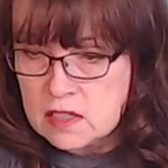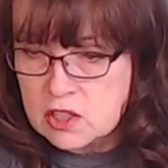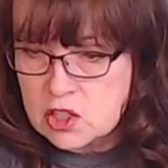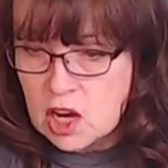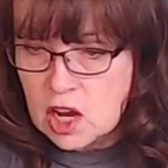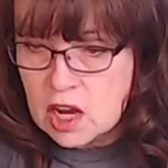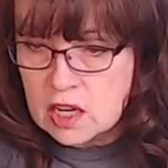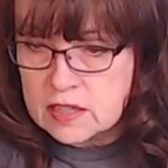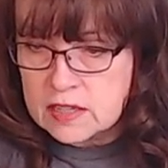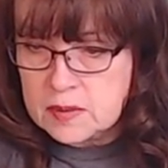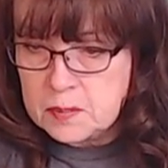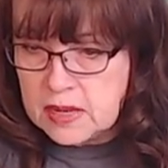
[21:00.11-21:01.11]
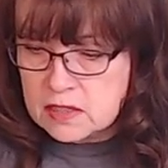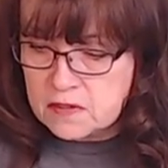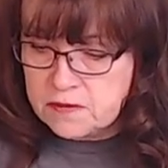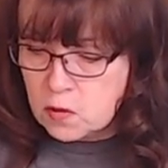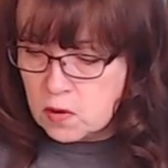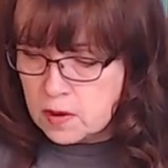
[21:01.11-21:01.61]
chalk in paste
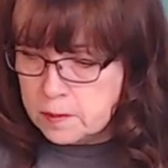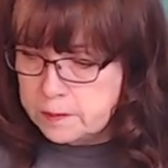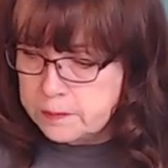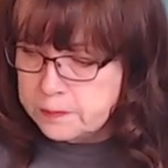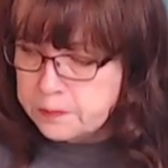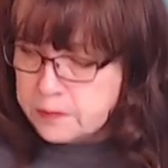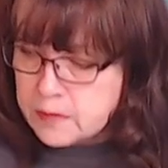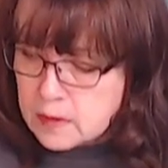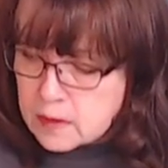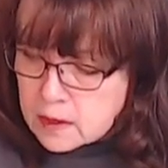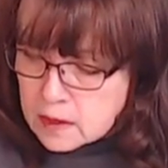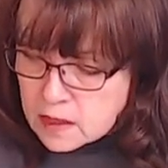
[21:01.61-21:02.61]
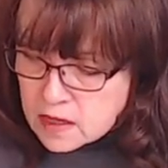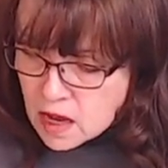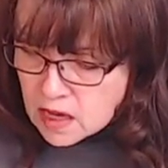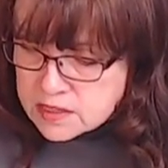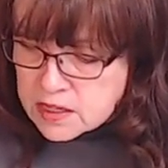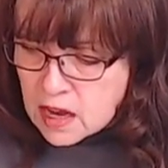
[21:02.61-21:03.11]
form,
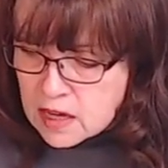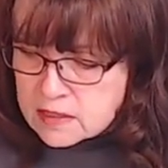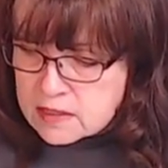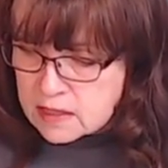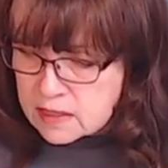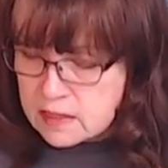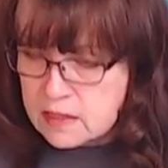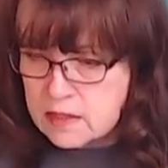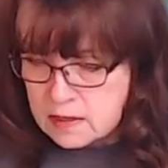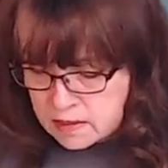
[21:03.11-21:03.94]
non-toxic,